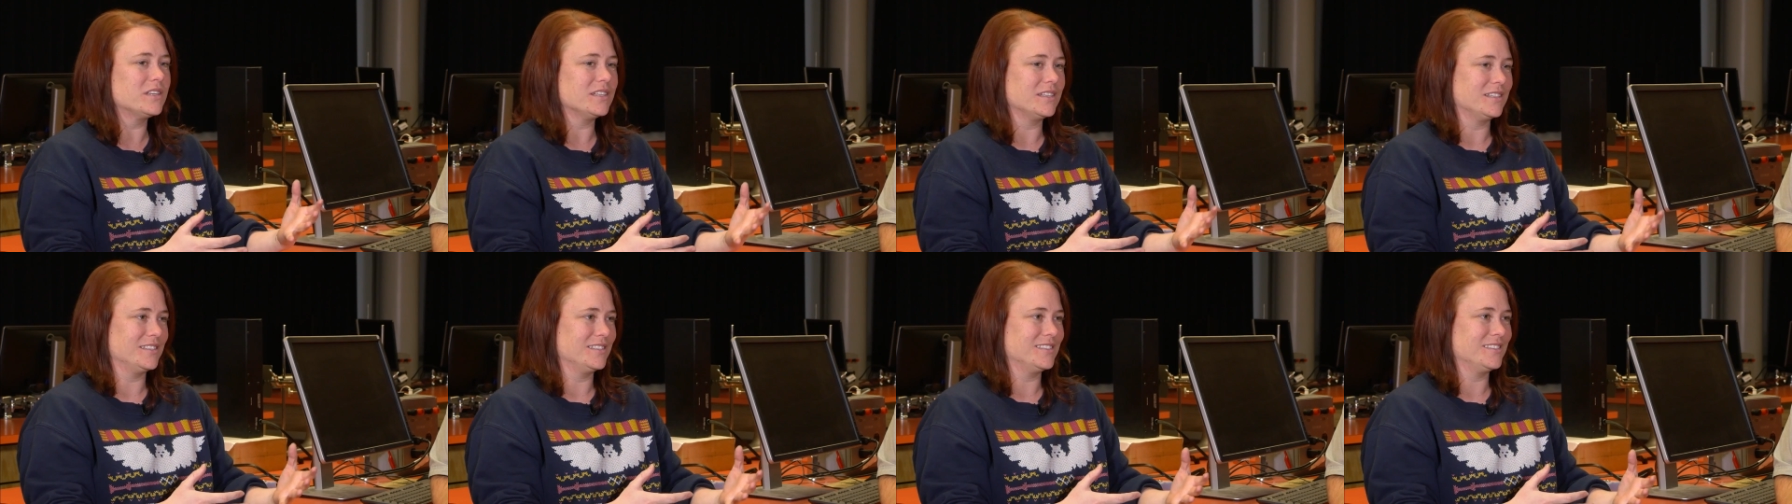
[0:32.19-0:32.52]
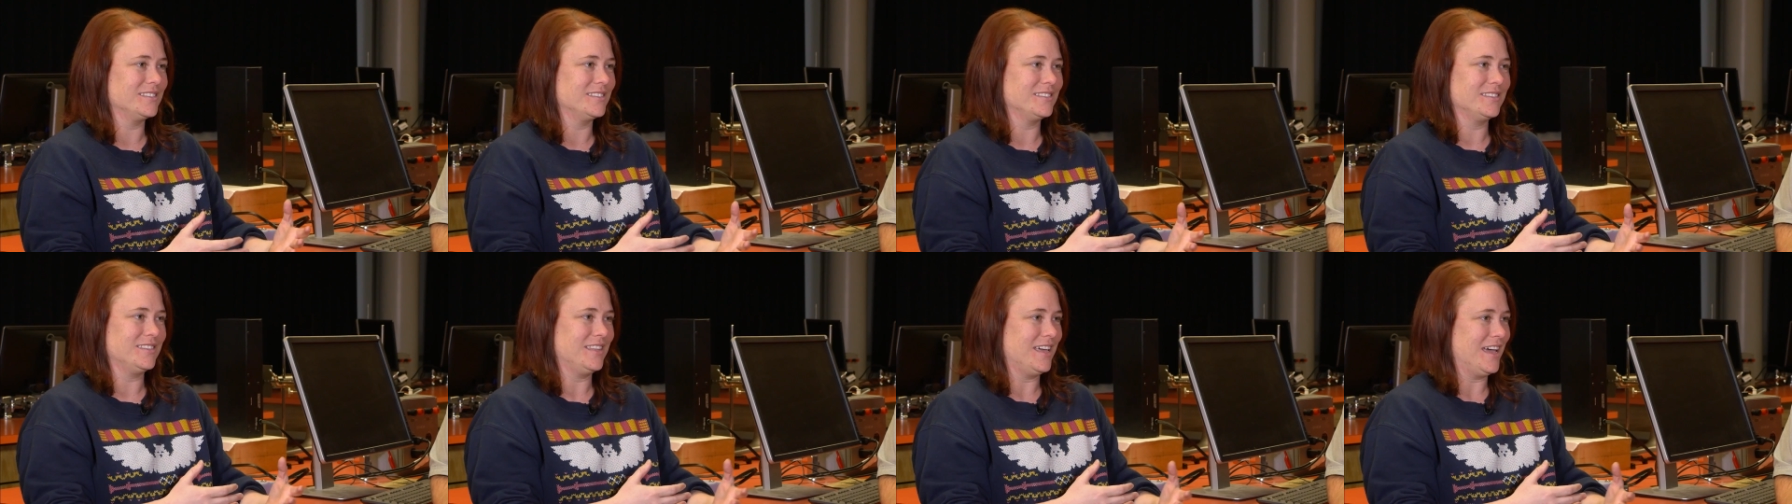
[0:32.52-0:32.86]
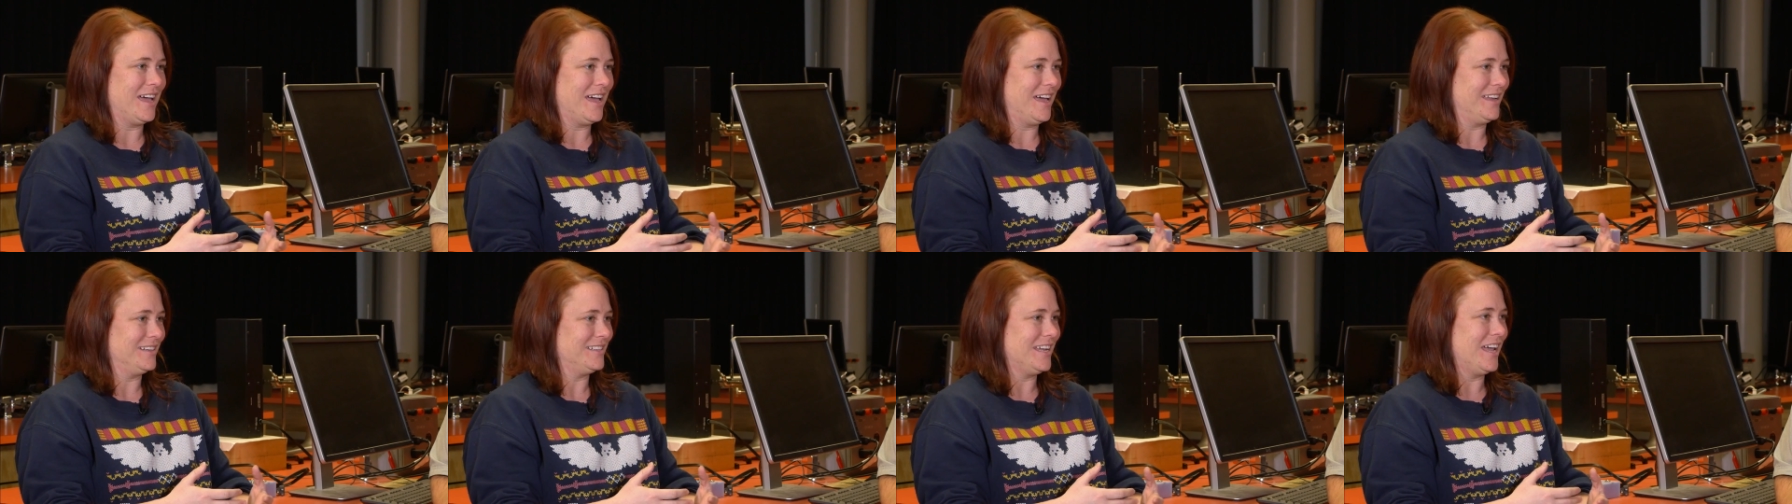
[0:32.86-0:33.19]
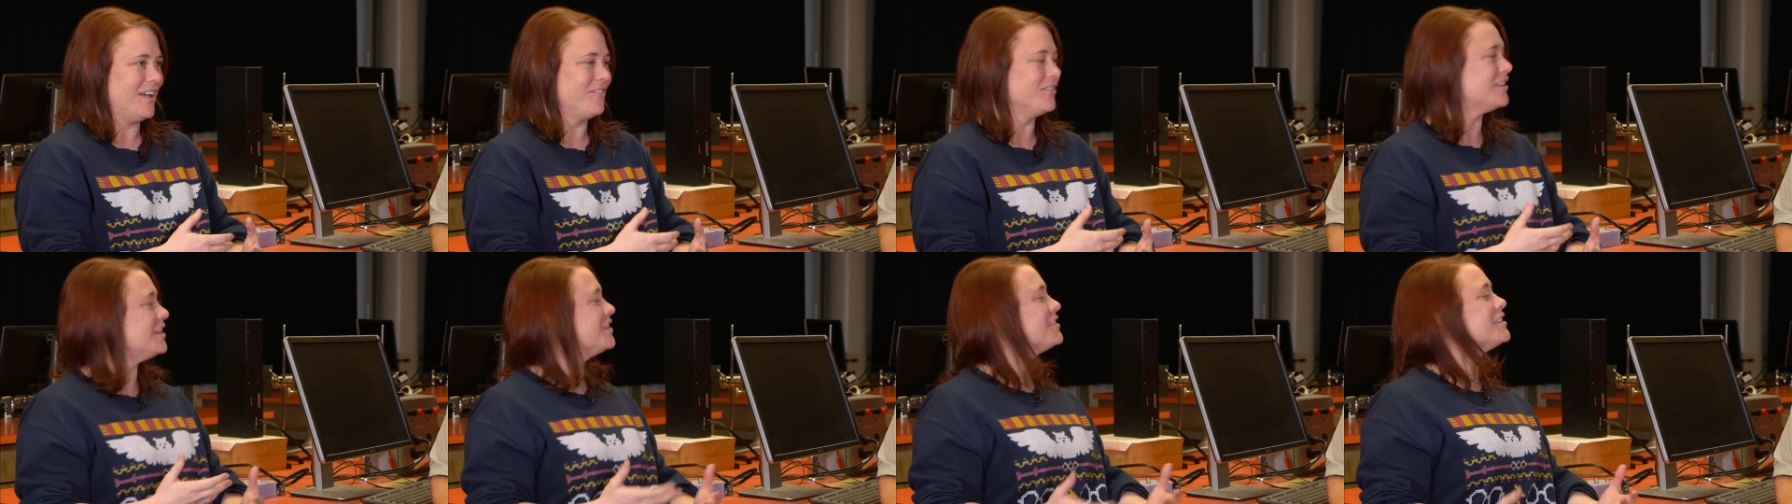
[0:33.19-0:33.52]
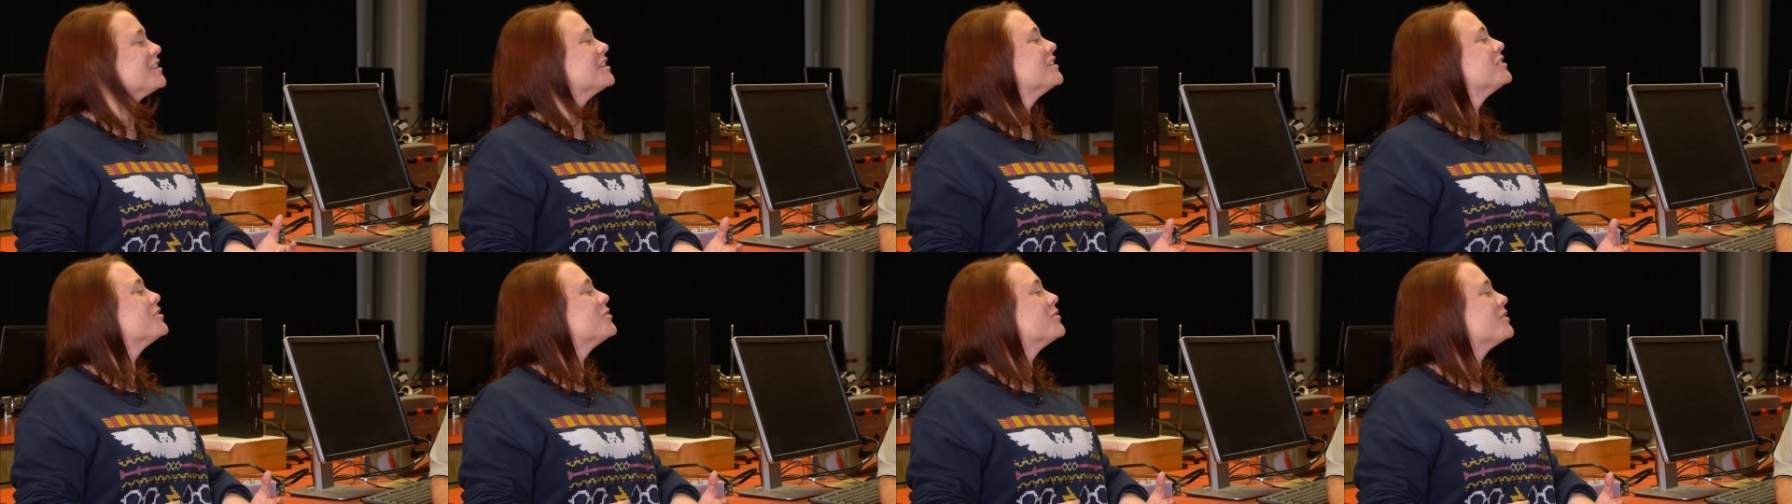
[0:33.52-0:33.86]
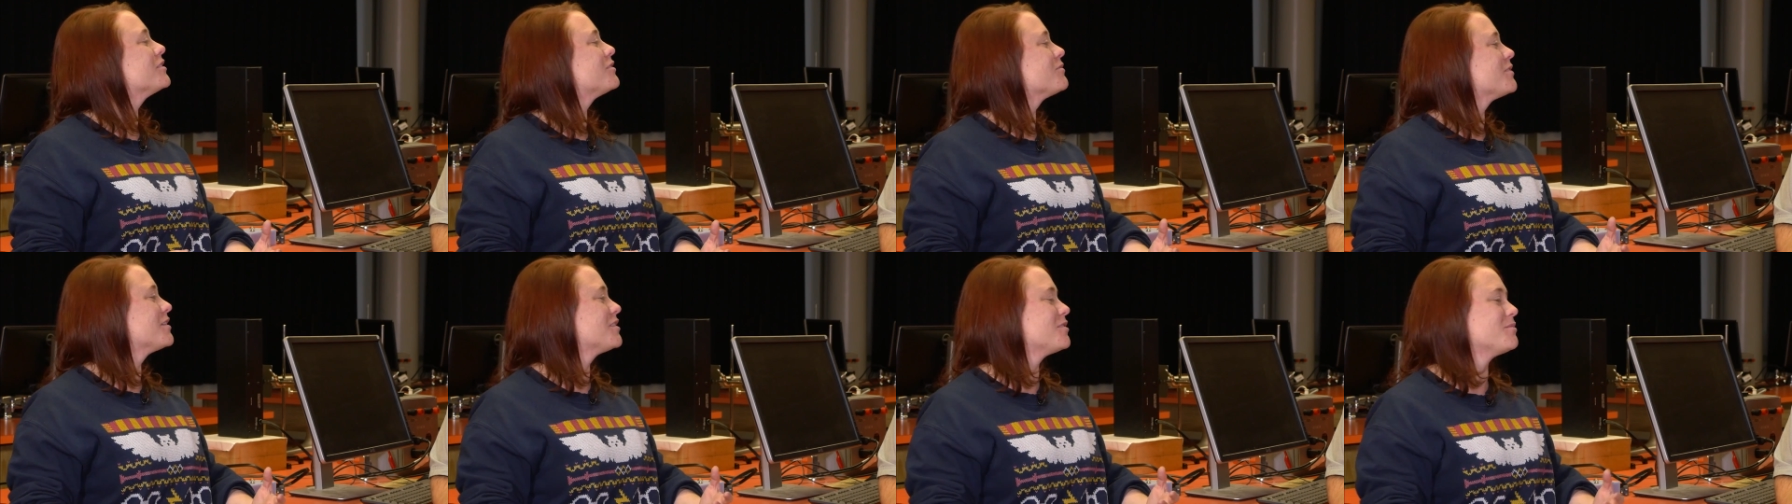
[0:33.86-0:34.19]
does that have anything to do
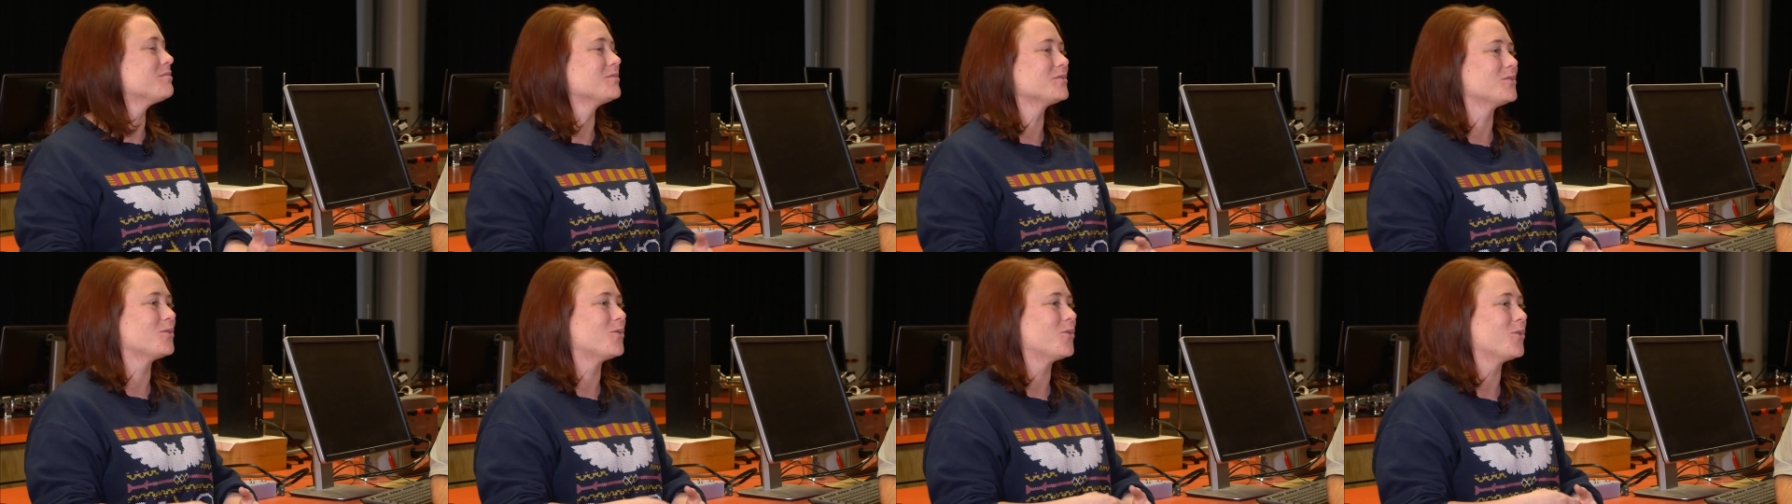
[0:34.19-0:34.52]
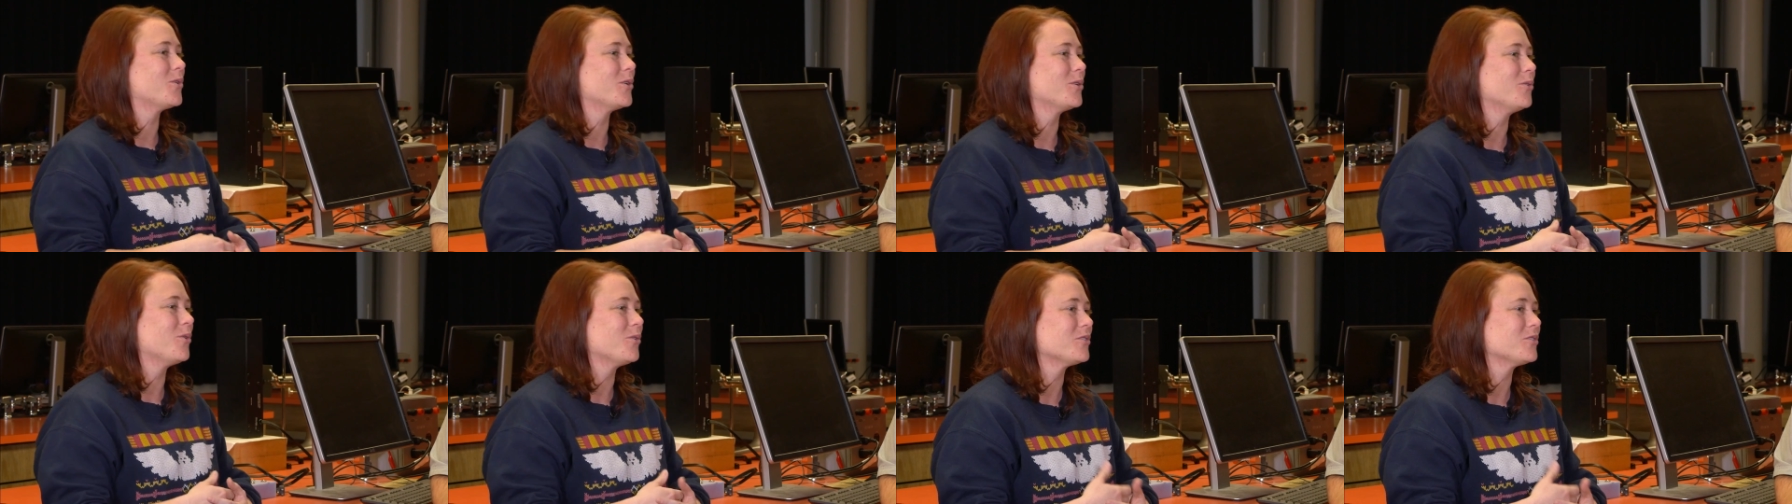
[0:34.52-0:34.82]
with rhythms or,